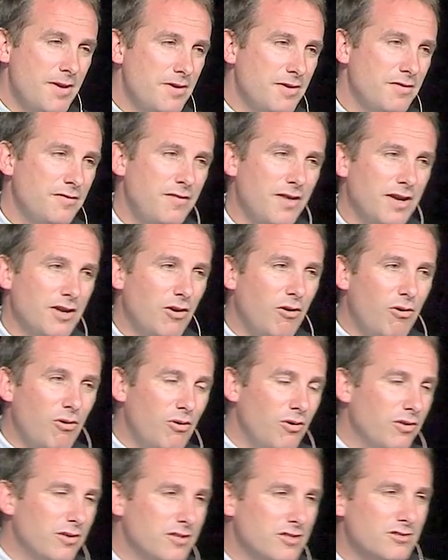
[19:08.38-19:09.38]
Better to find a
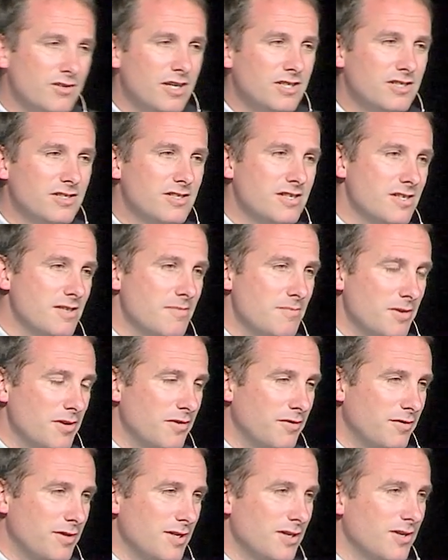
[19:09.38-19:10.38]
hole that stretches to the
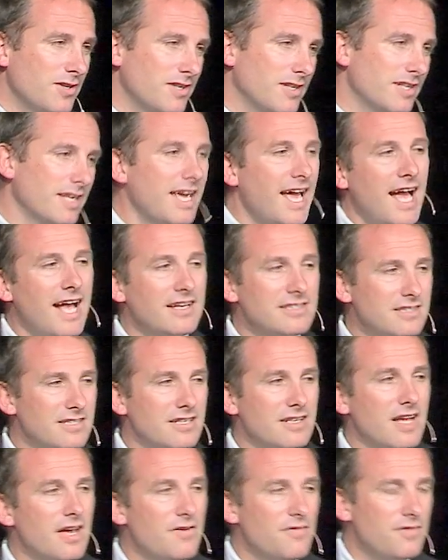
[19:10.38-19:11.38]
middle of the earth and cast
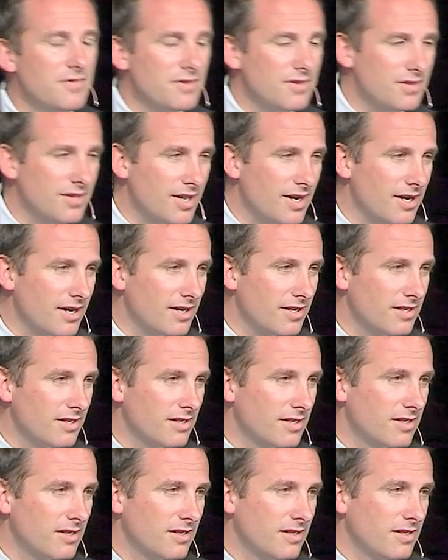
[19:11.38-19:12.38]
the knife into there.
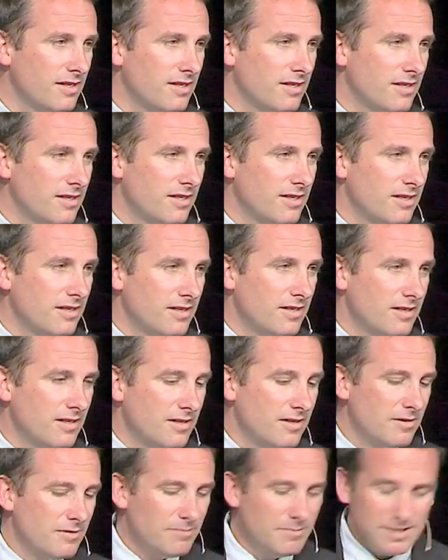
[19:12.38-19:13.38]

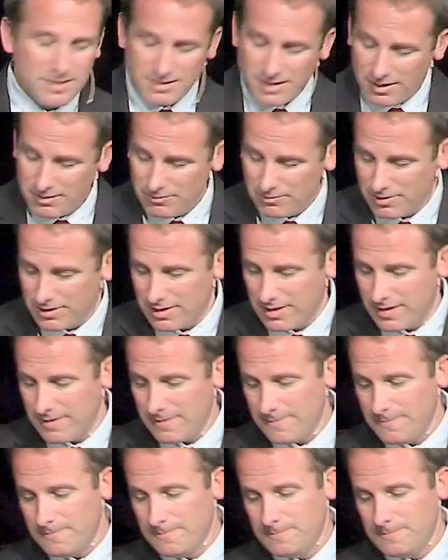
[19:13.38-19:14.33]
Be done with it.